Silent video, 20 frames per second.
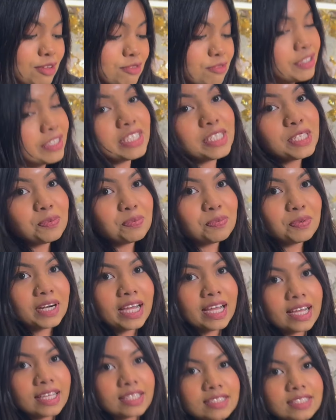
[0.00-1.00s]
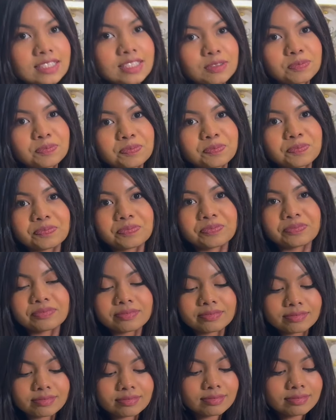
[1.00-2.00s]
very now, you first you have to guess what's
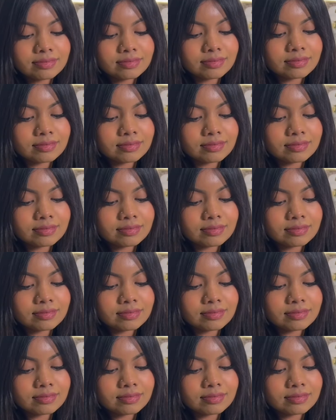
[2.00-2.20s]
inside.